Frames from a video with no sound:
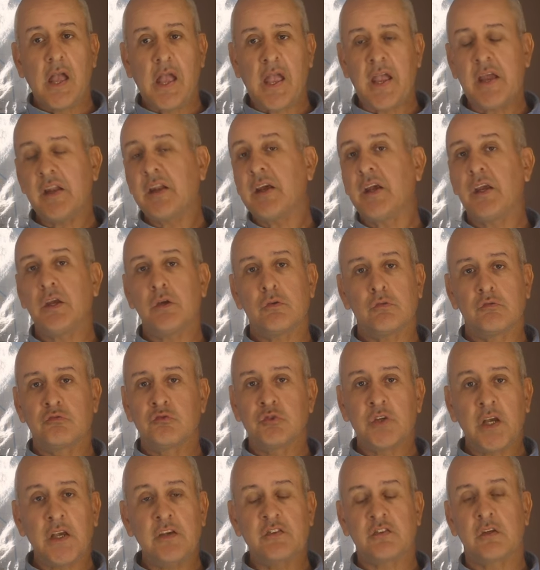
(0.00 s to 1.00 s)
any
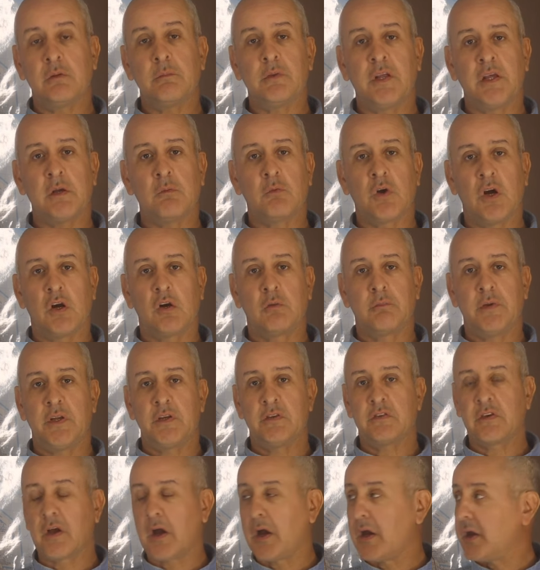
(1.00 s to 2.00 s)
reasonably well
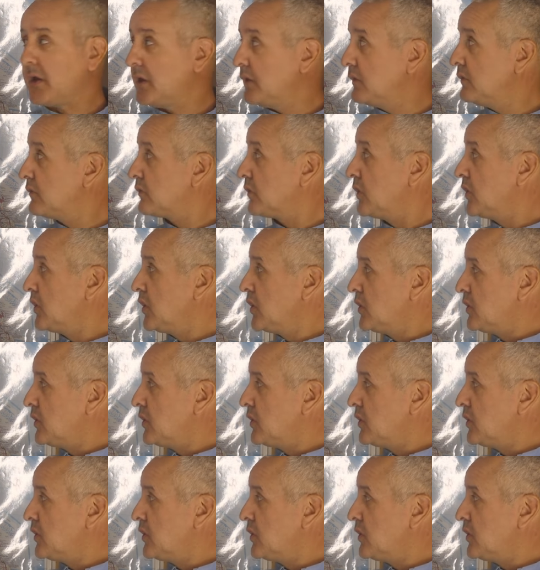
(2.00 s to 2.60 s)
maintained